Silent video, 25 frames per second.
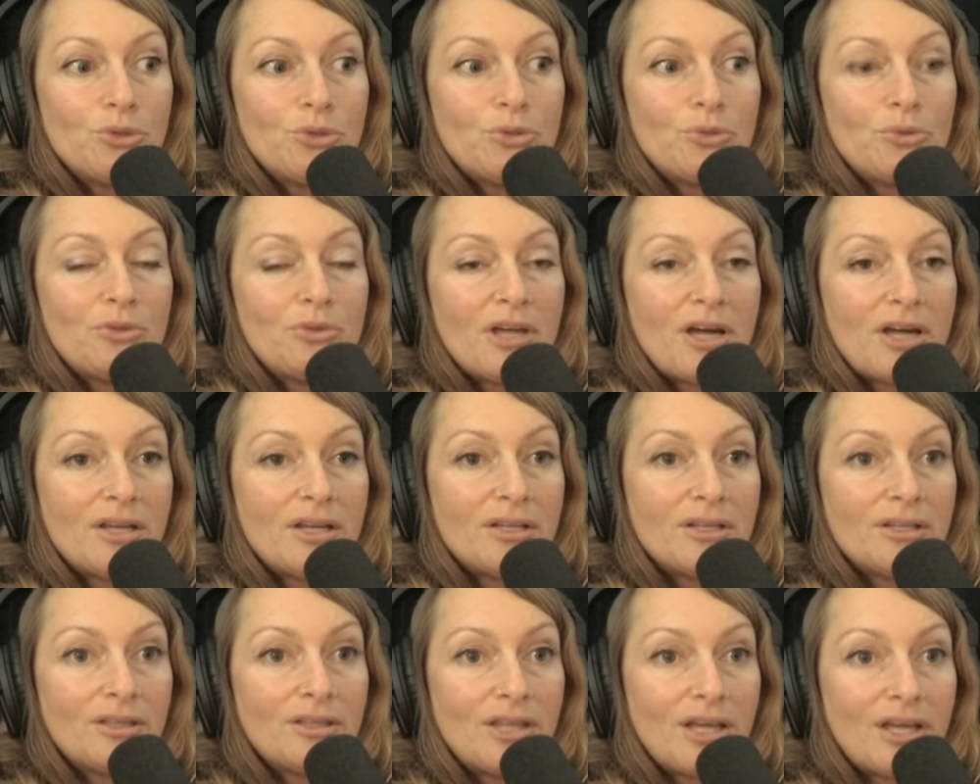That
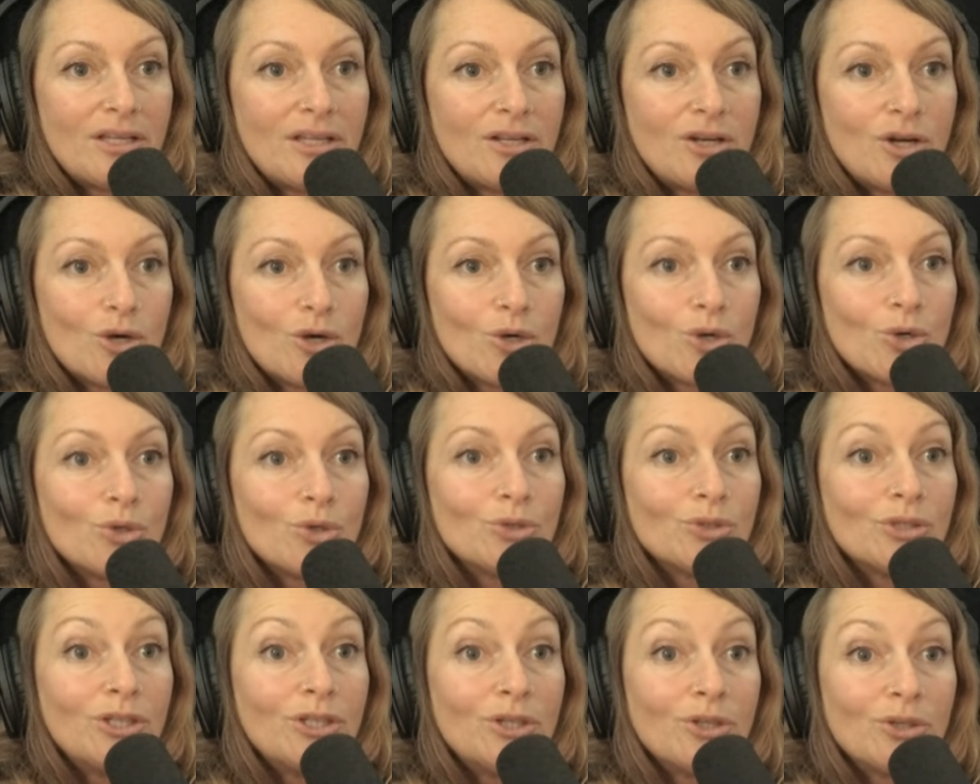that early,
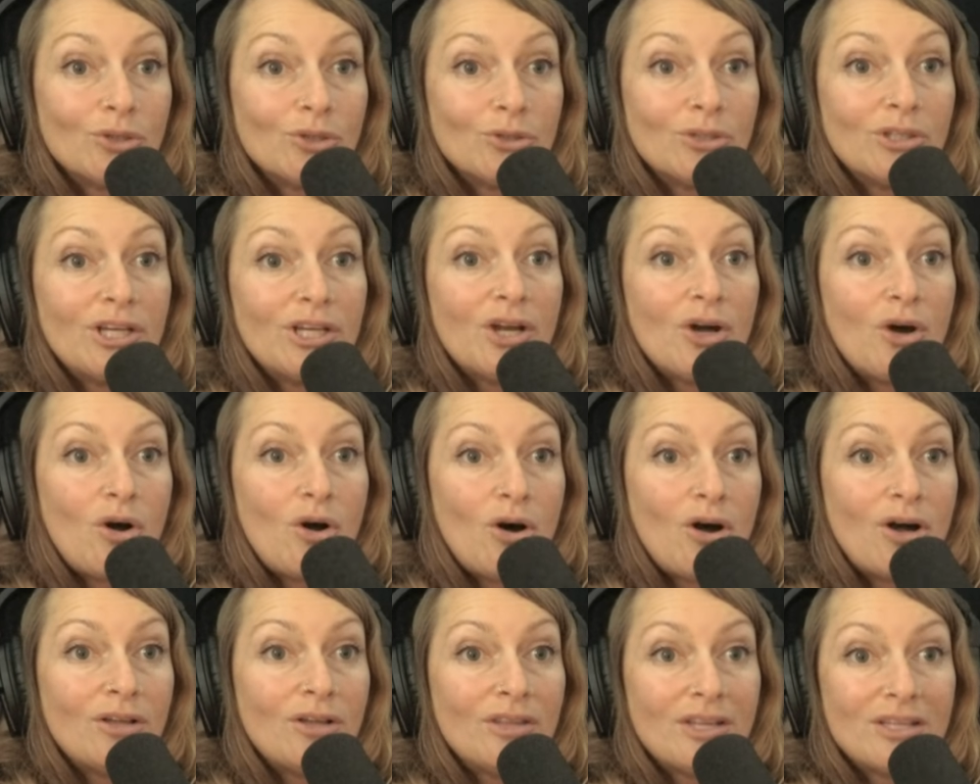early on,
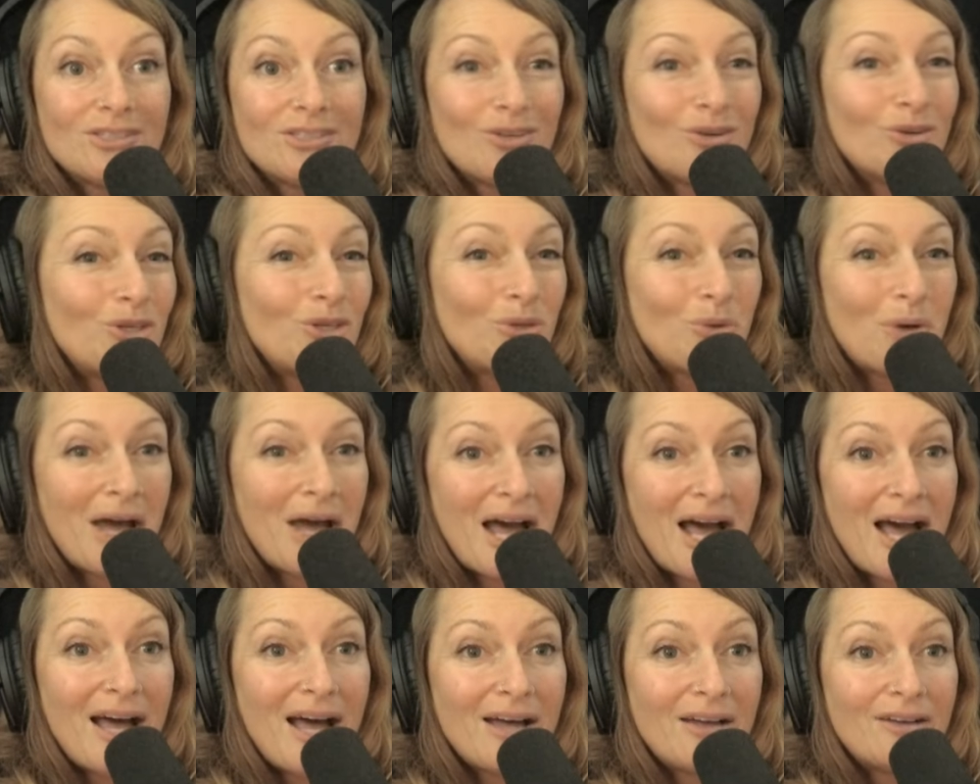that's all you
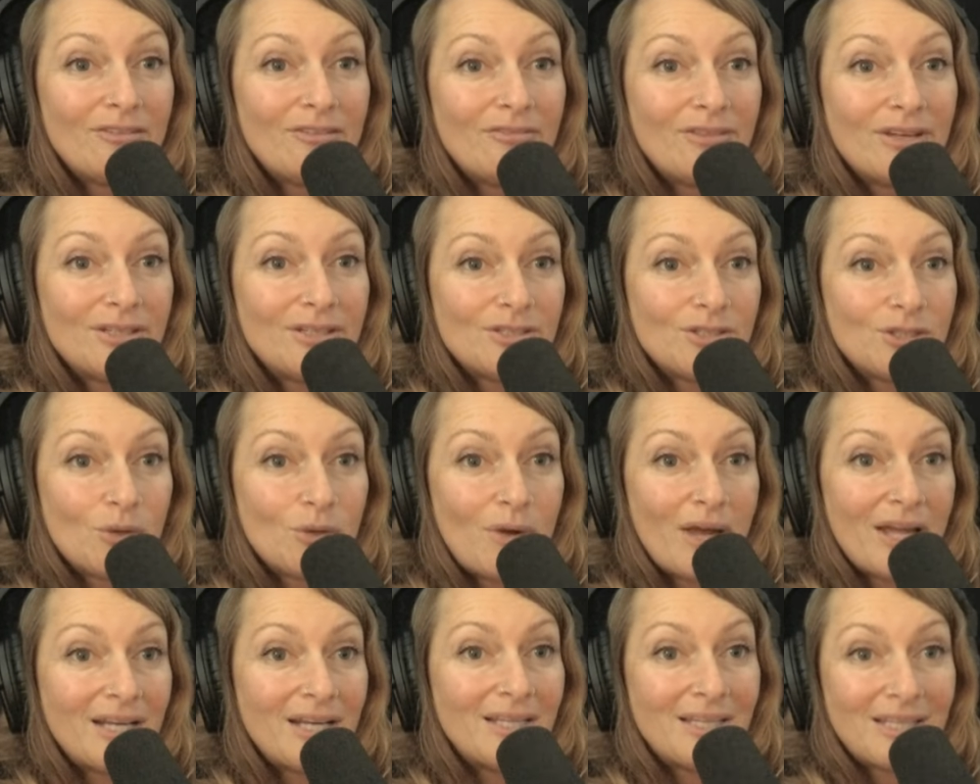have, and so
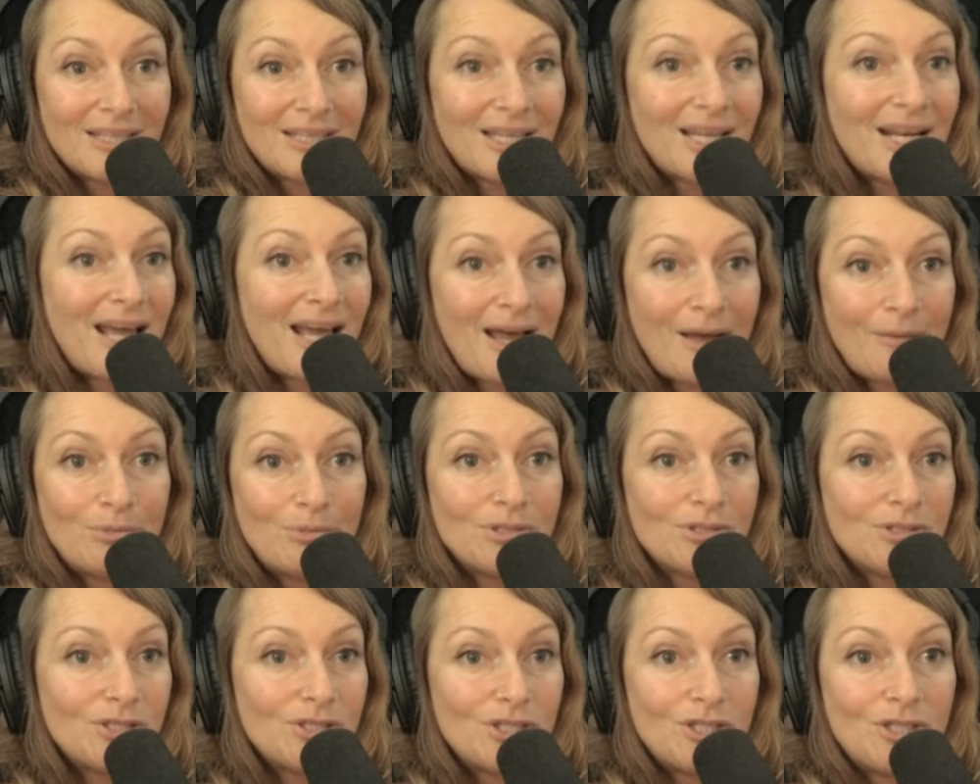anything that happens
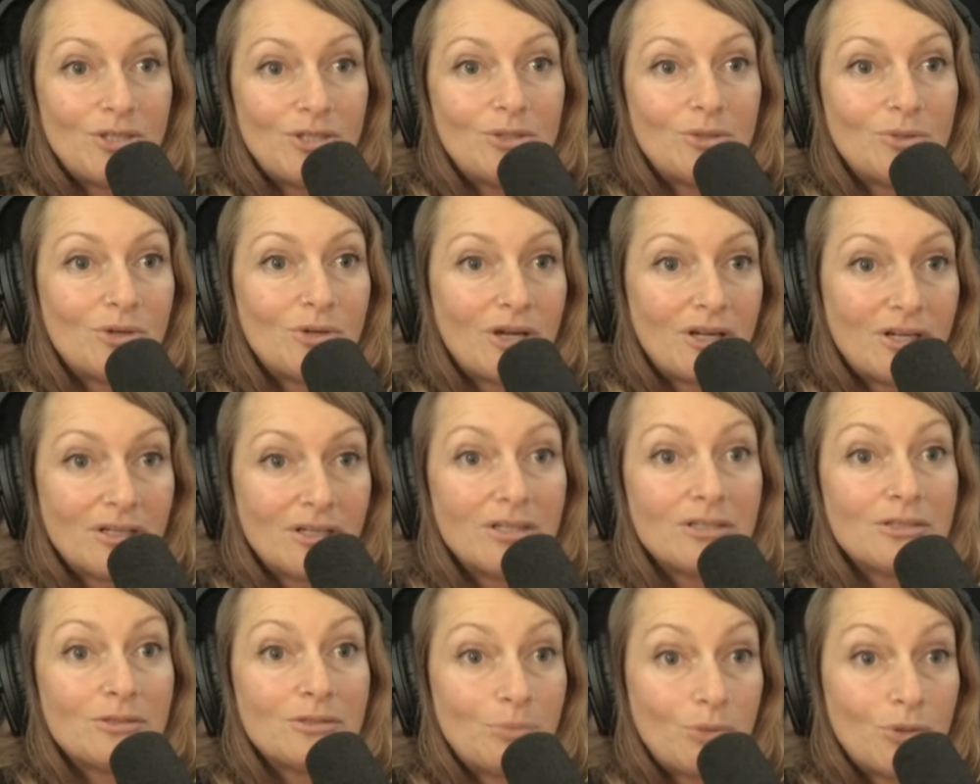to you kind of gets
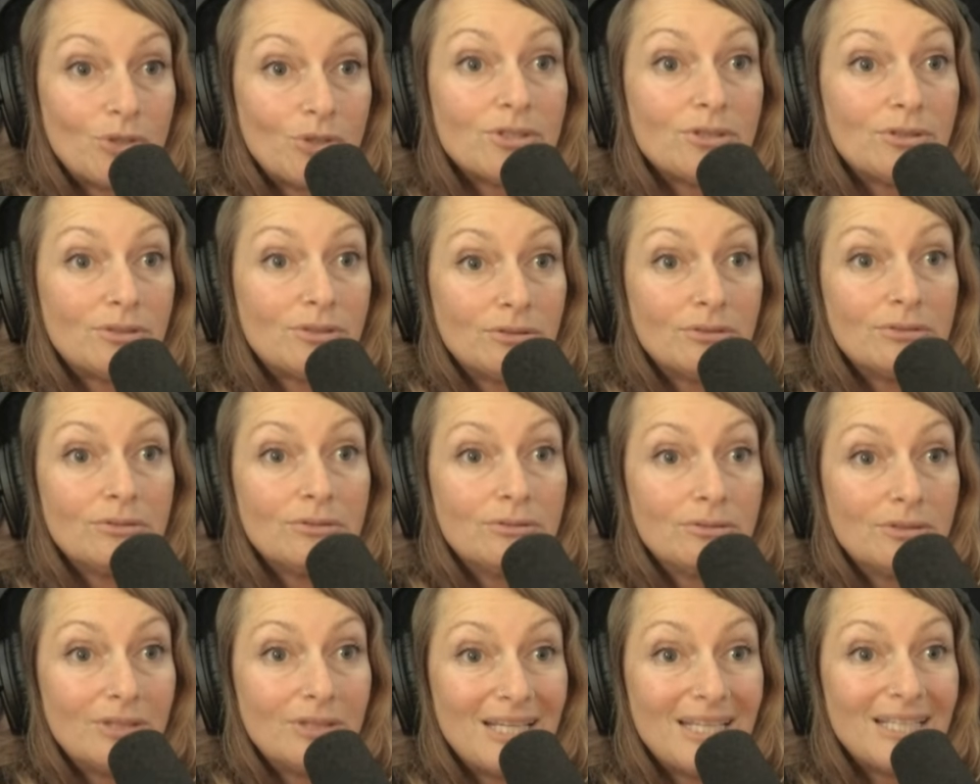put
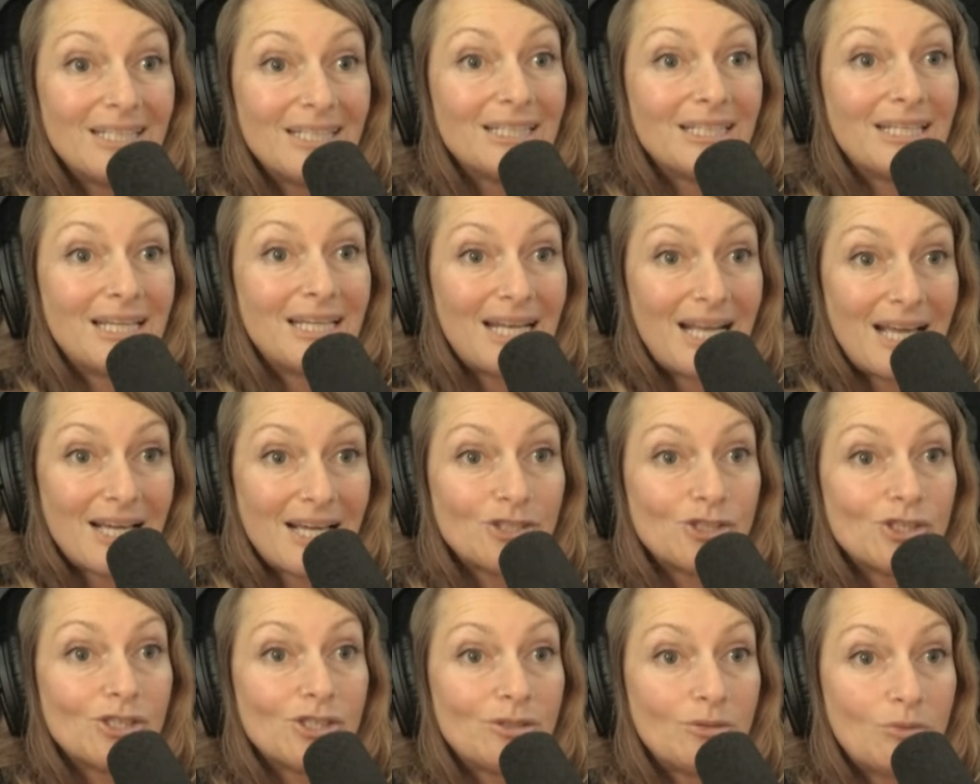in
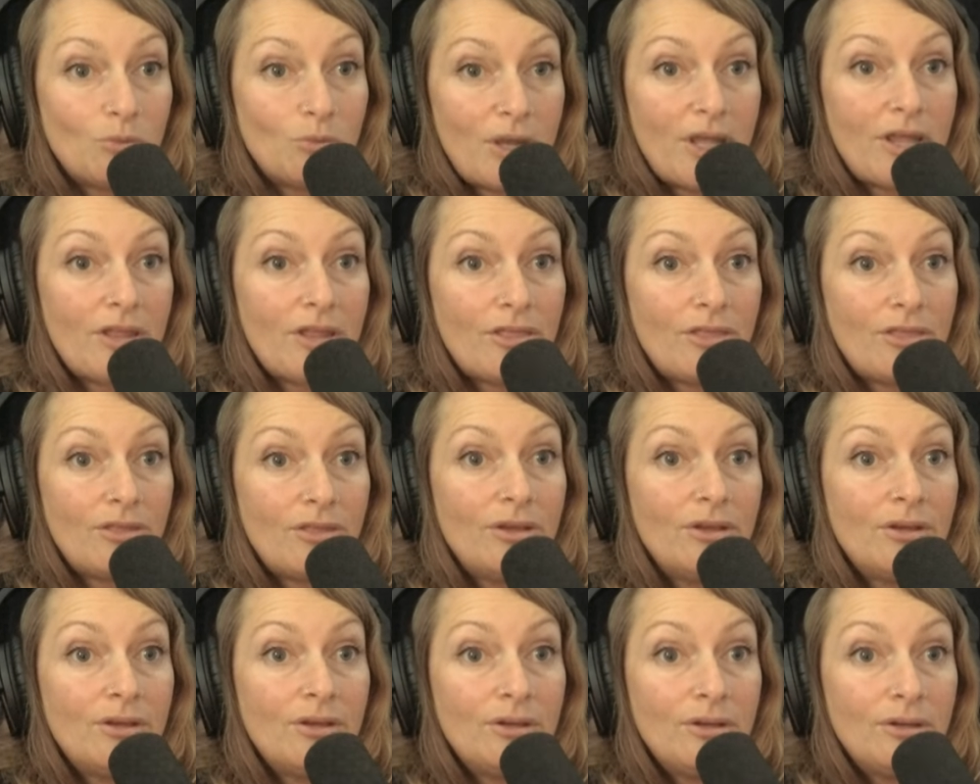connection with
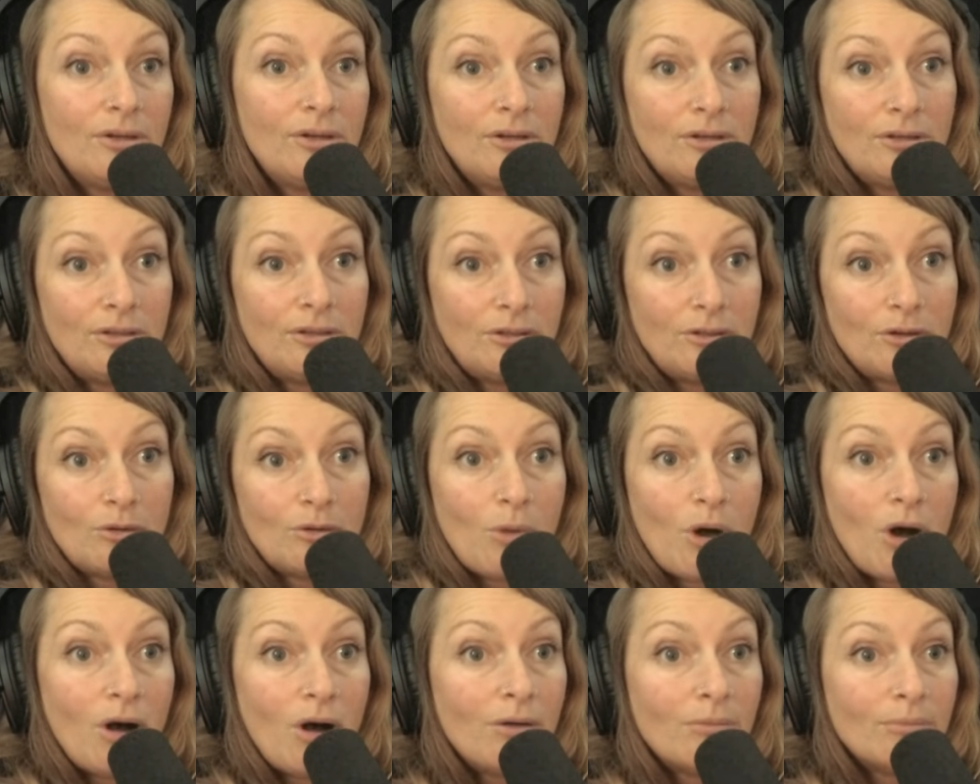your
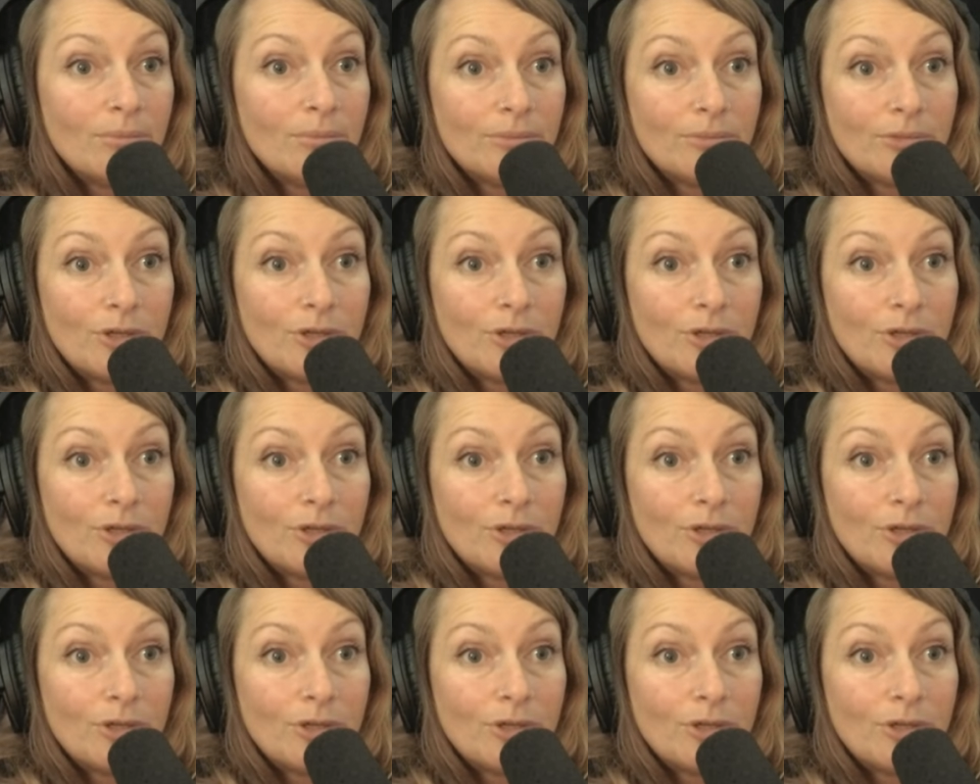mom, your mm-hmm.